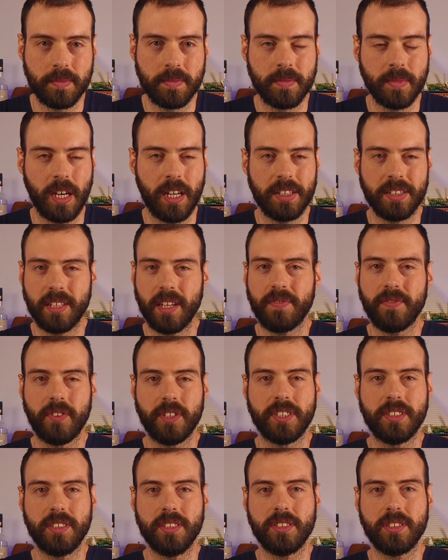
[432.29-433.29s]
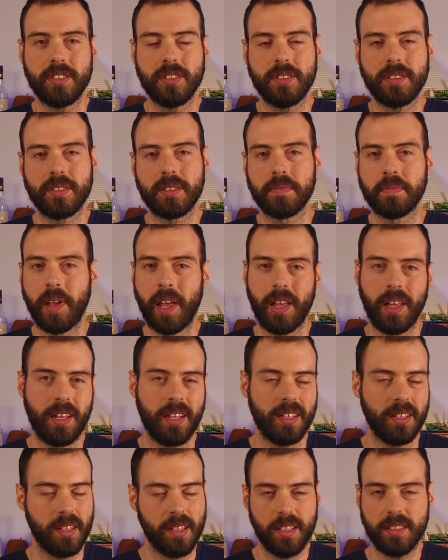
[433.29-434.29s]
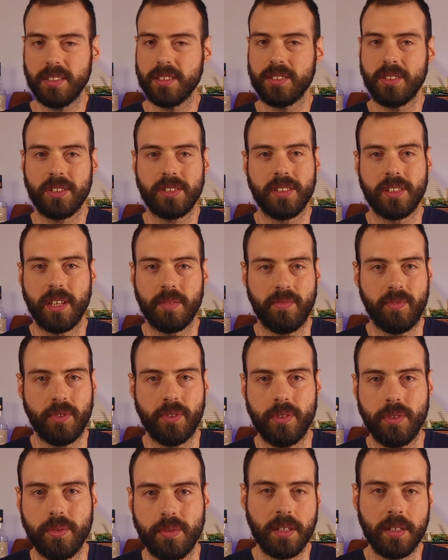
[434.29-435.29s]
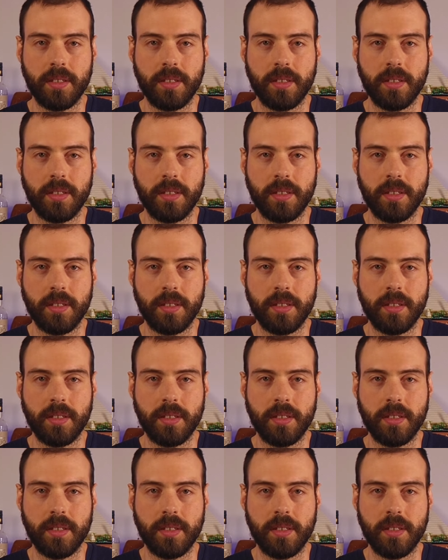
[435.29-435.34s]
and tough decisions, this is not the game for you.